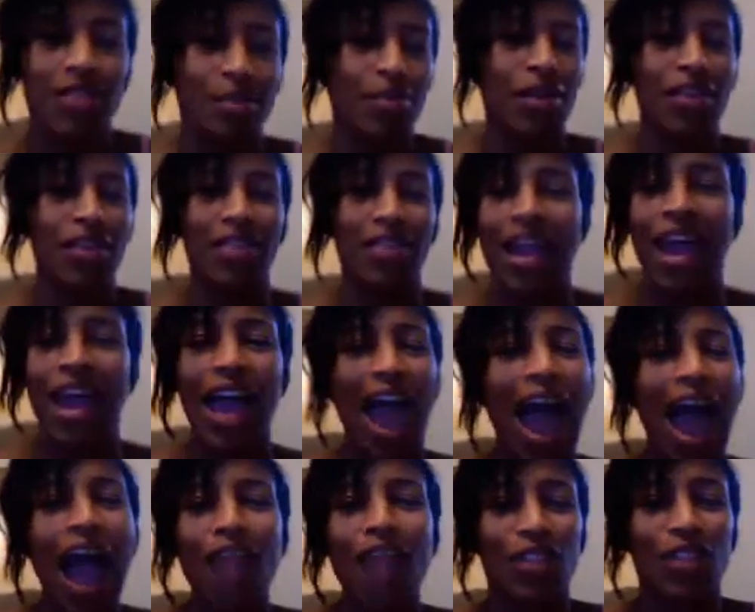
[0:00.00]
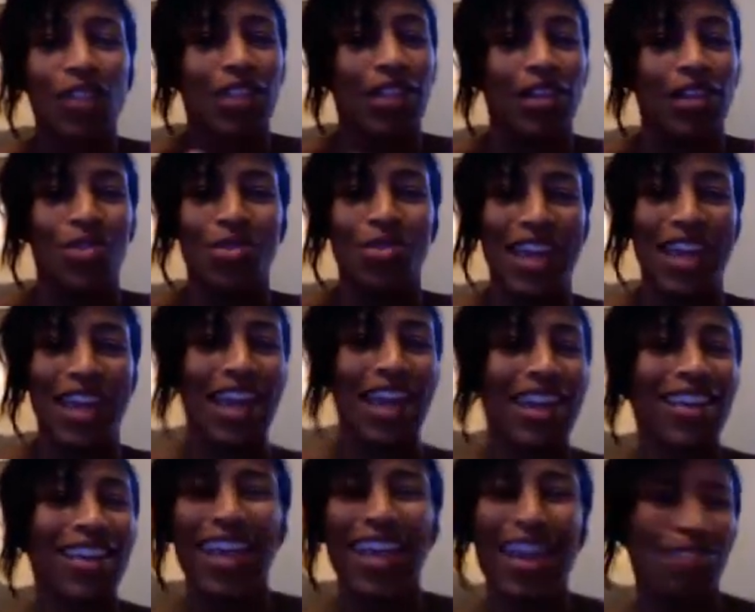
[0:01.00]
about that. I really don't
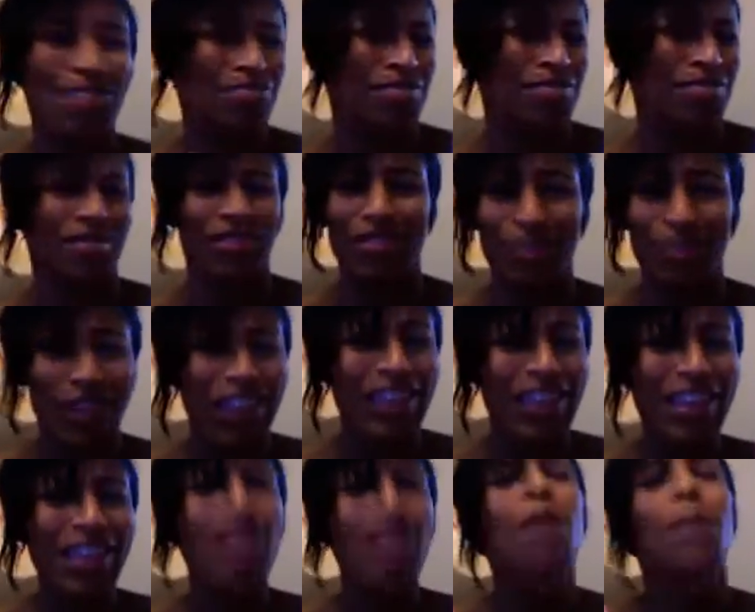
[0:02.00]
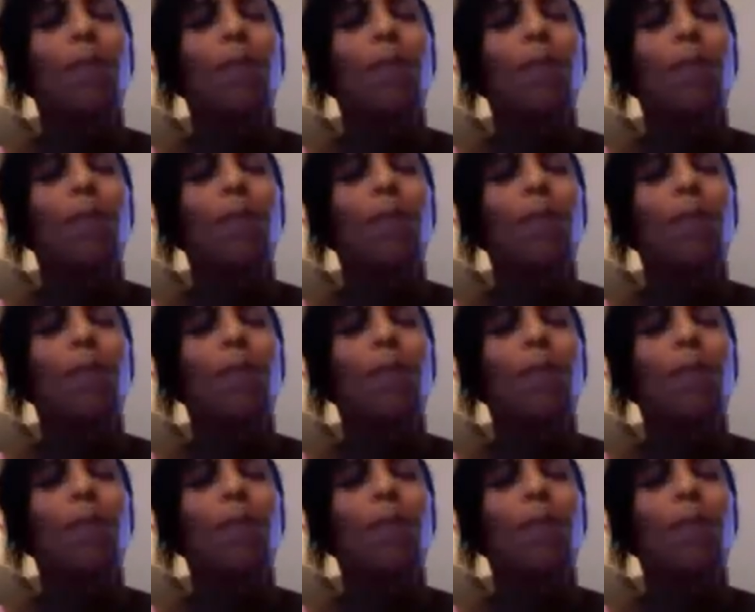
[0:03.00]
care. Like, really?